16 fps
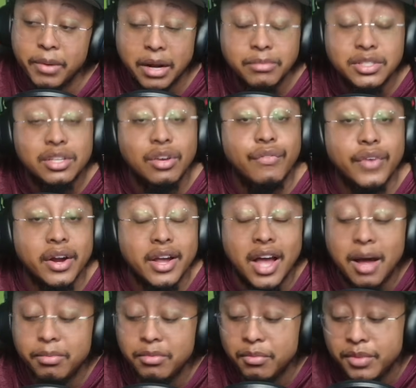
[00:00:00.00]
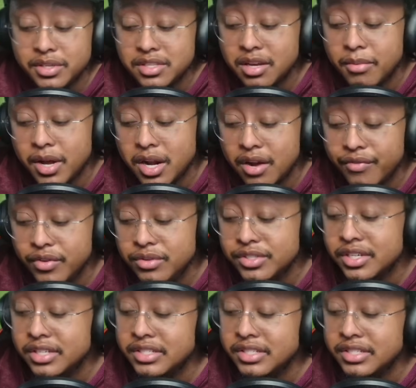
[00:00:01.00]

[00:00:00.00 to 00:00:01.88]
But I'm still very optimistic about our future,